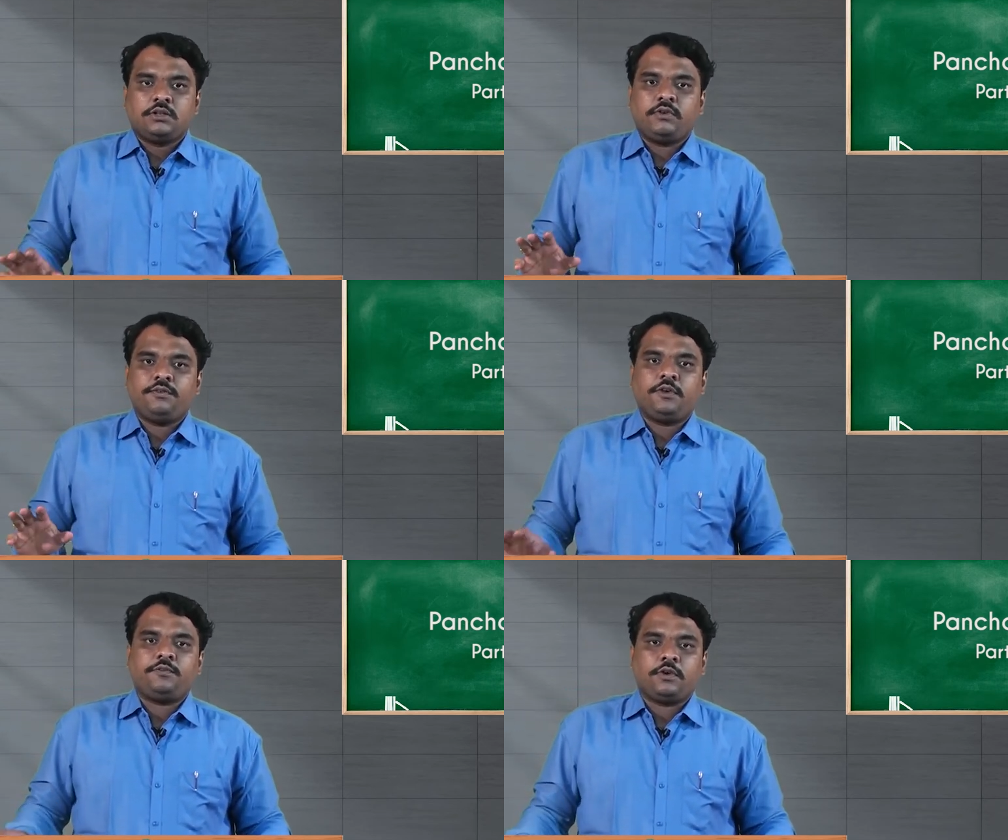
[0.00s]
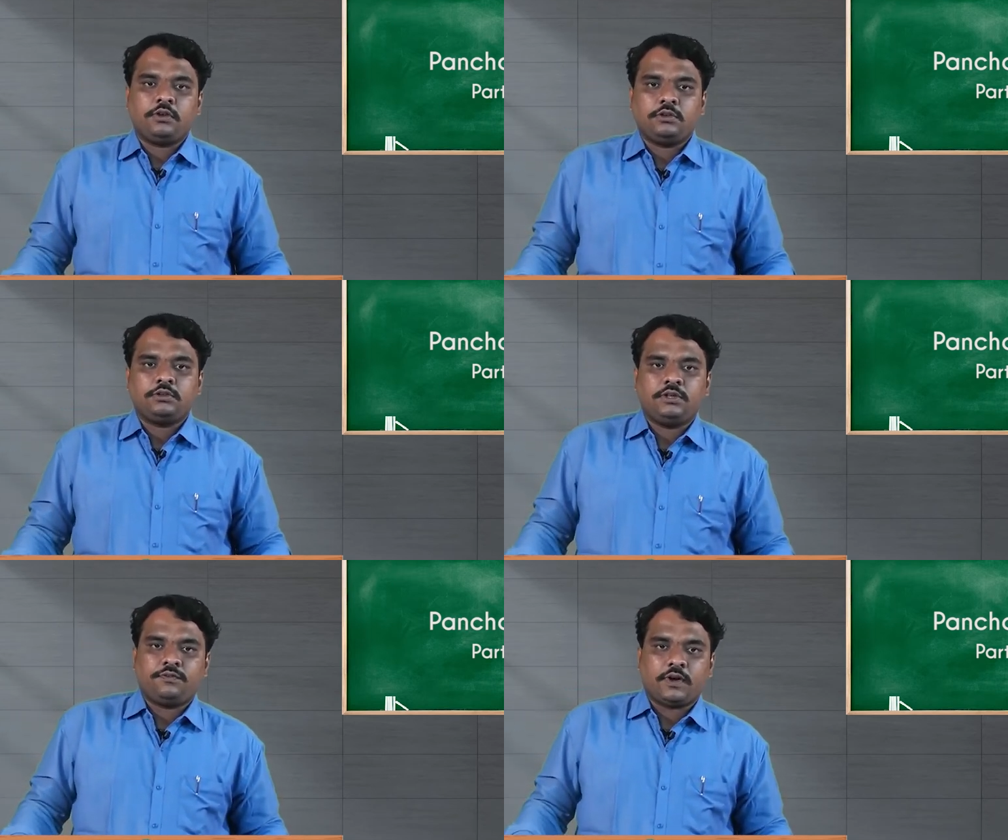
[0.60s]
If we
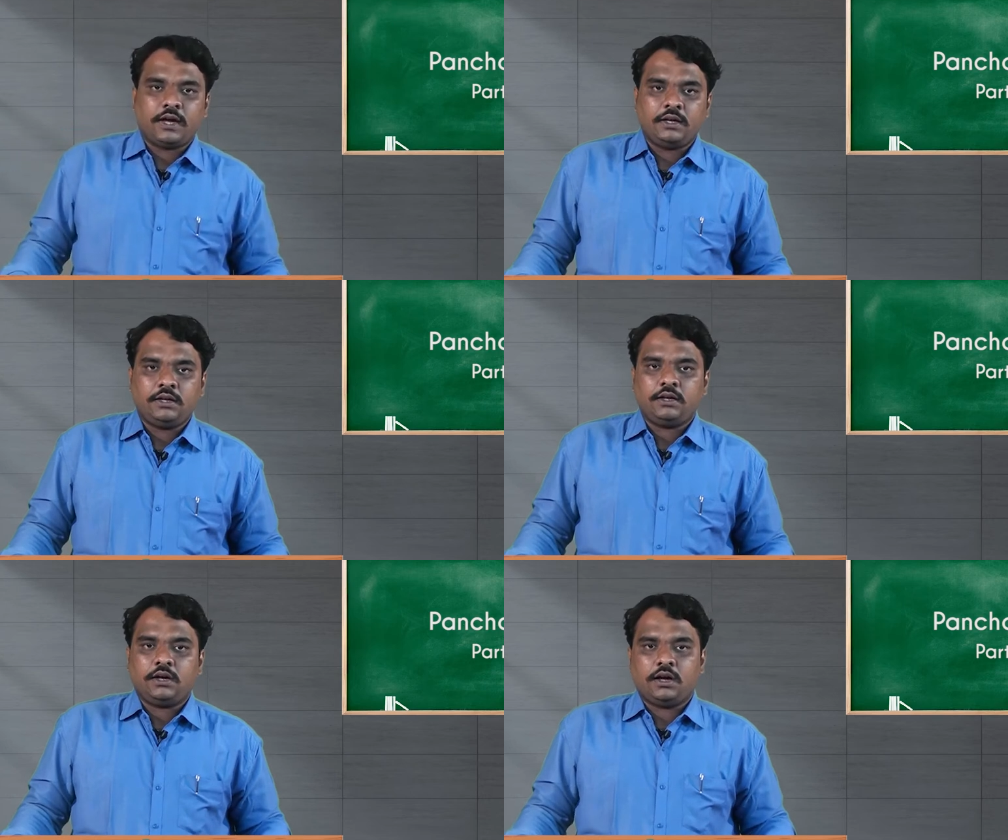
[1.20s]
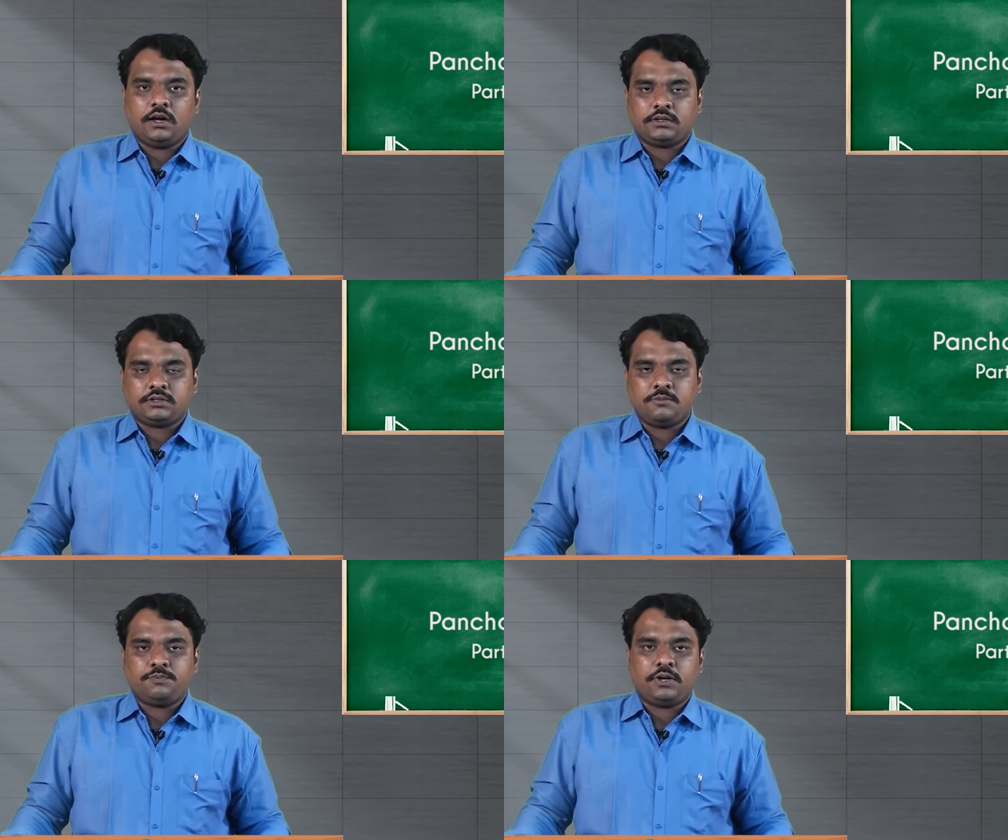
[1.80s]
follow the five uh,
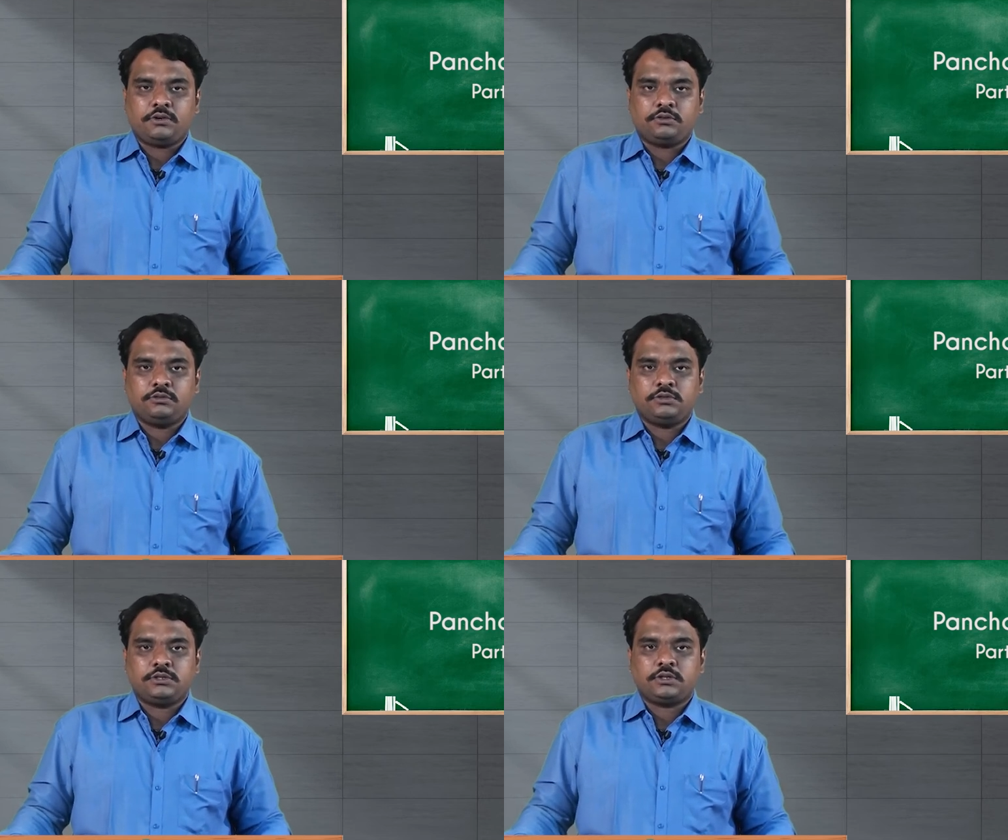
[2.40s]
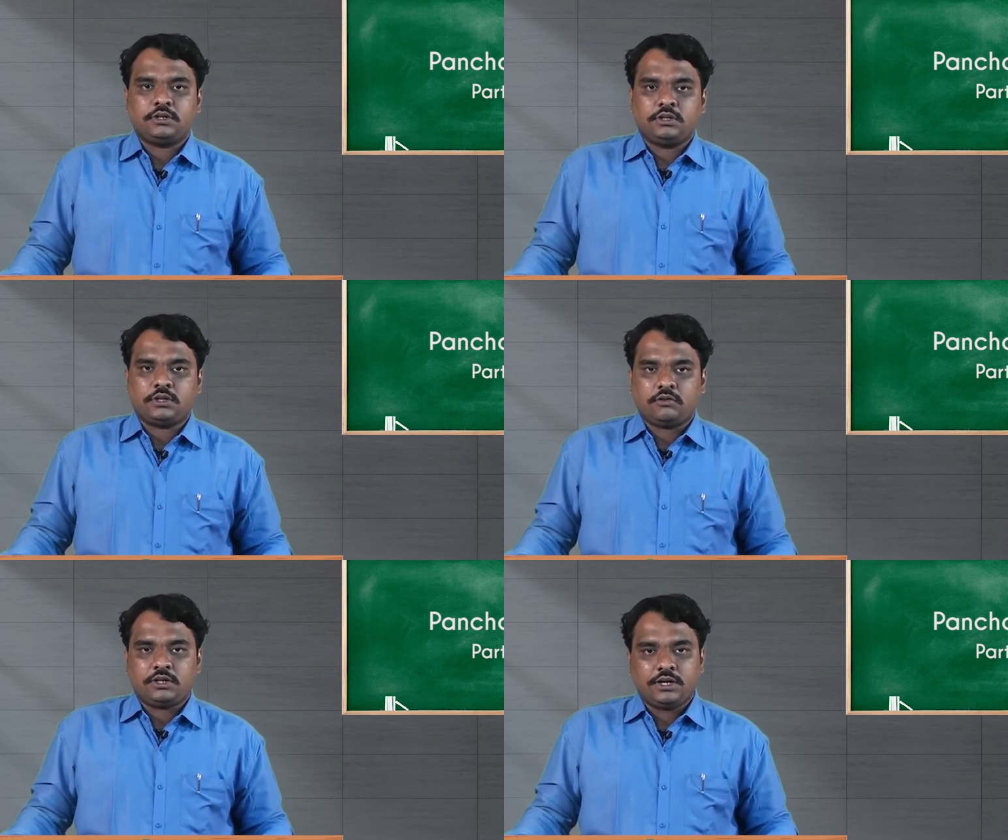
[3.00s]
simple rules
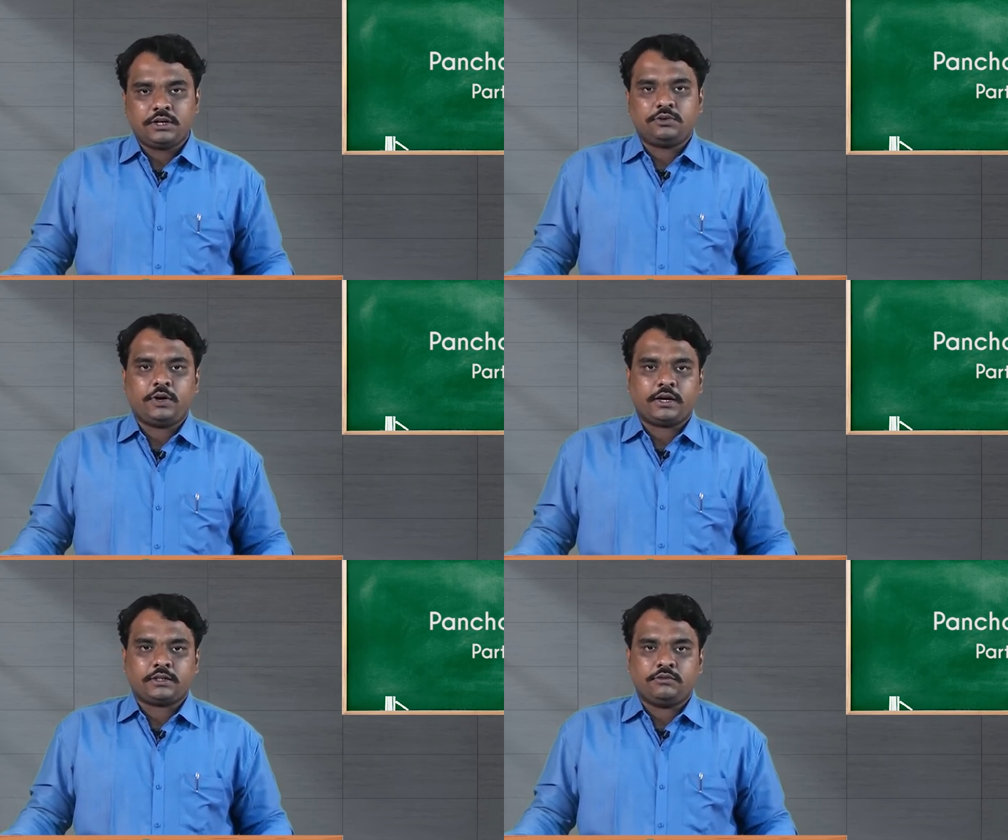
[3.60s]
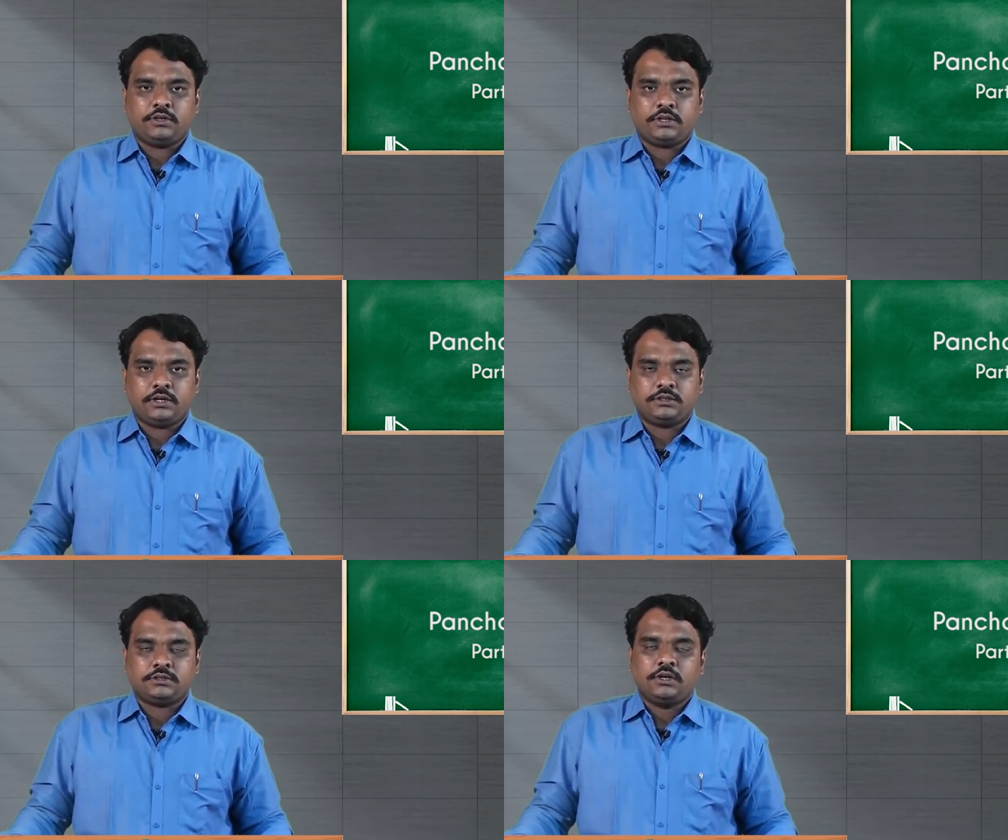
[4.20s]
in our day-to-day
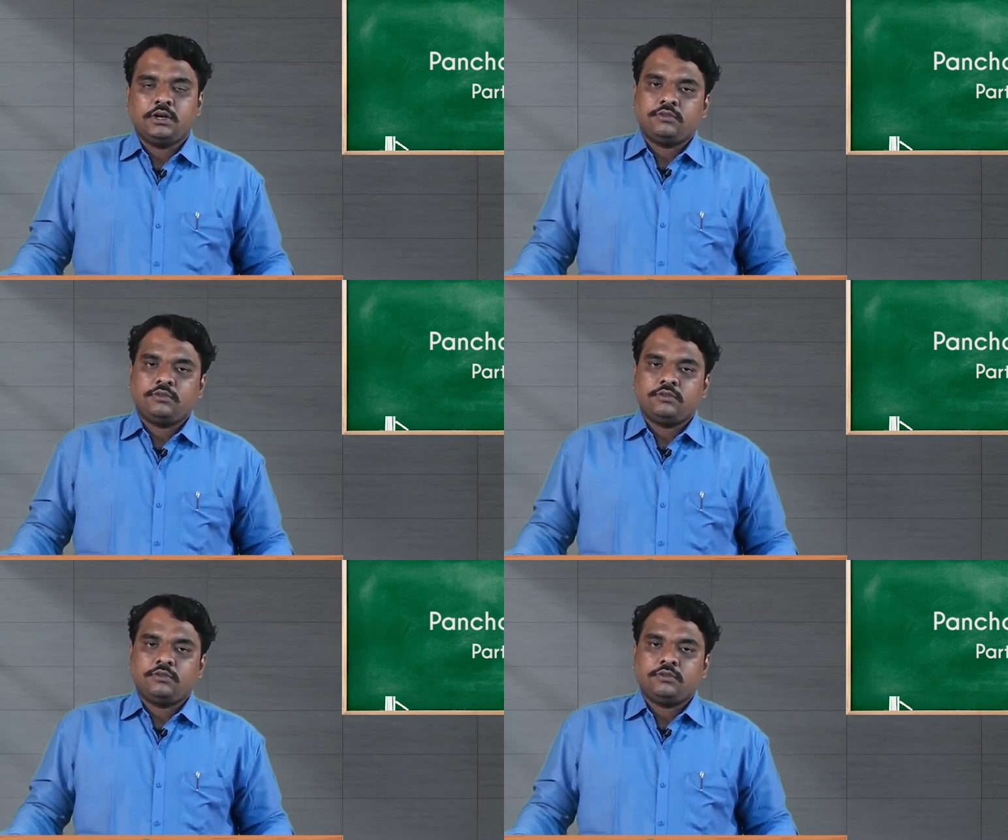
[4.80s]
activities,